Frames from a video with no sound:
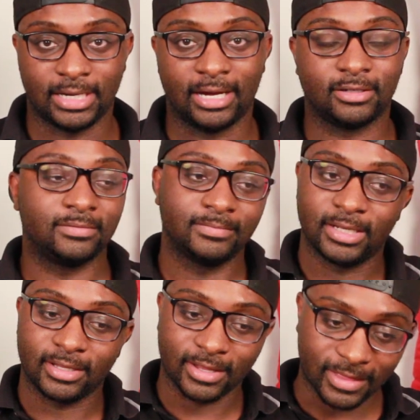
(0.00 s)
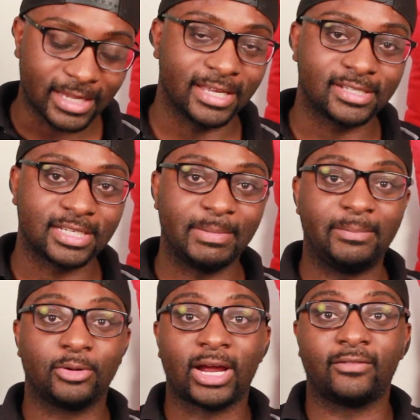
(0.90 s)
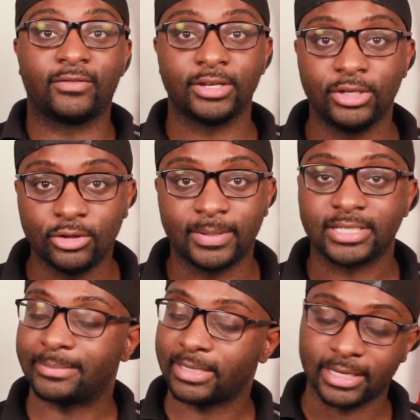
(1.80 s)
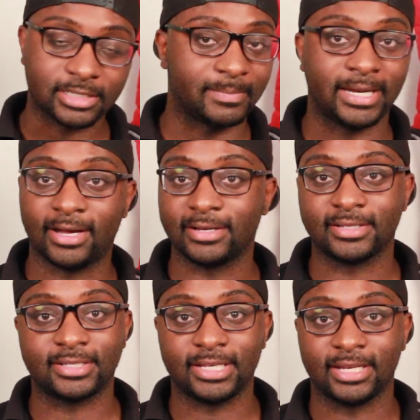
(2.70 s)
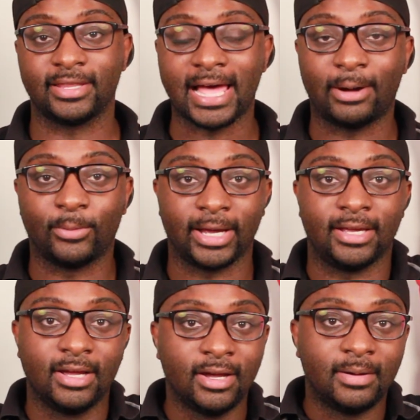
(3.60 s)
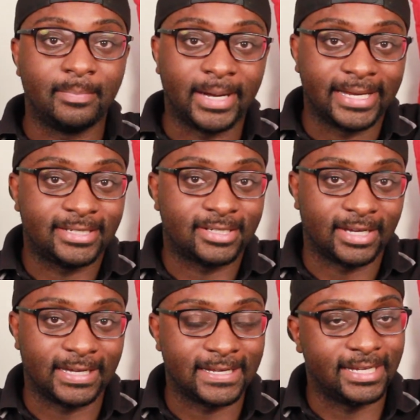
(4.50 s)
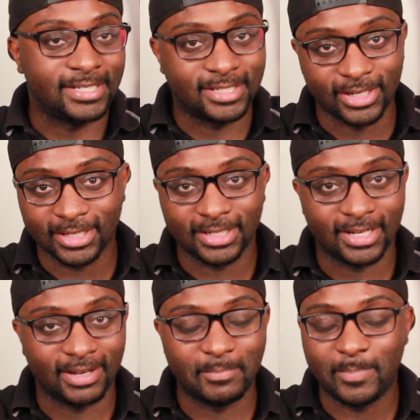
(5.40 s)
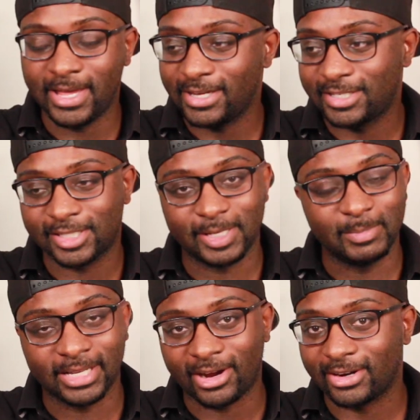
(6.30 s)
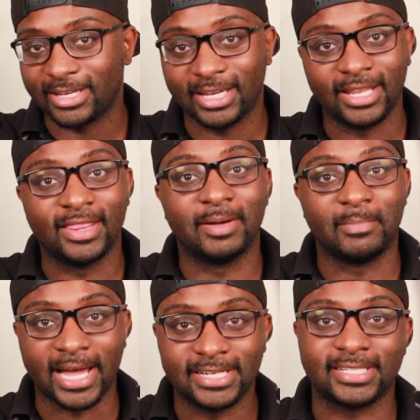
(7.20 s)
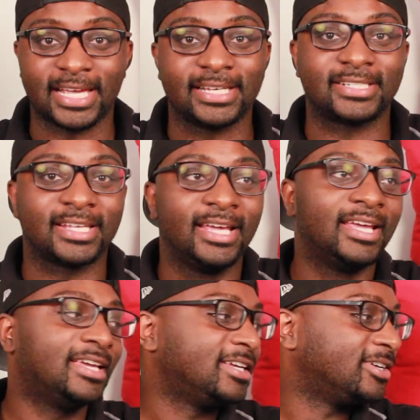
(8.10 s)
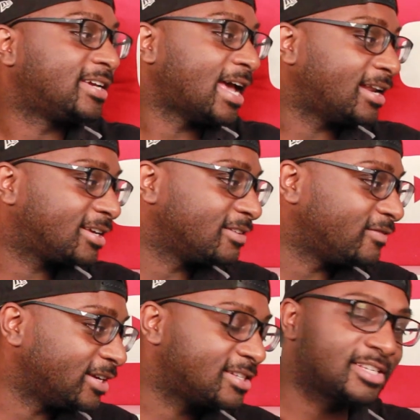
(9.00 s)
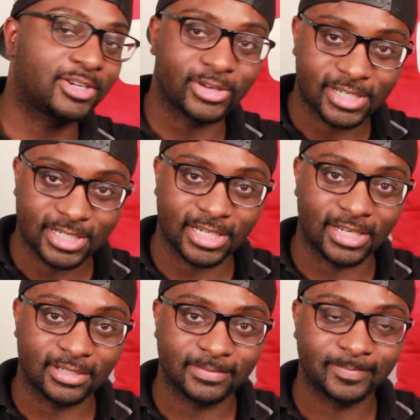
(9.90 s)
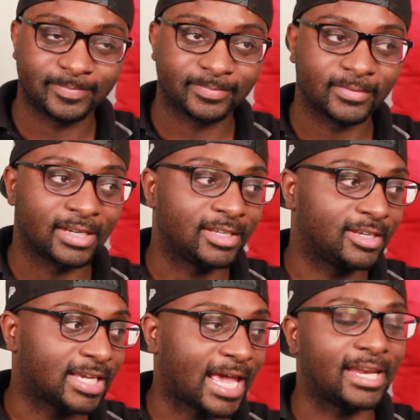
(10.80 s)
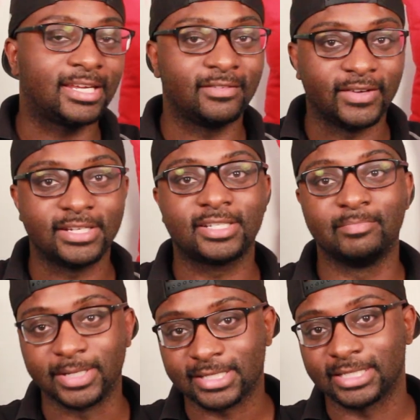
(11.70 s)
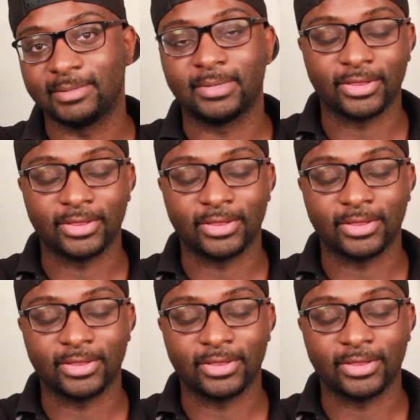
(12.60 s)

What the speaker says: Now, the thing is, it may be right for you, but someone else may not see it that way. But it's still a big similarity in the mindsets. You can't convince a Christian. You can't convince a Muslim